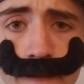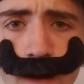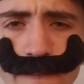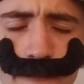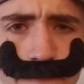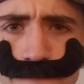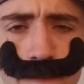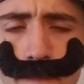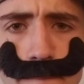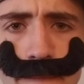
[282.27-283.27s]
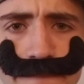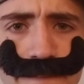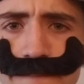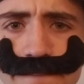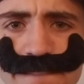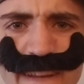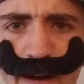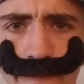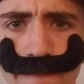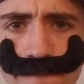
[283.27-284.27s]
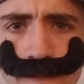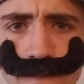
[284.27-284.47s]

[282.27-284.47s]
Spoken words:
I thought someone mentioned duck.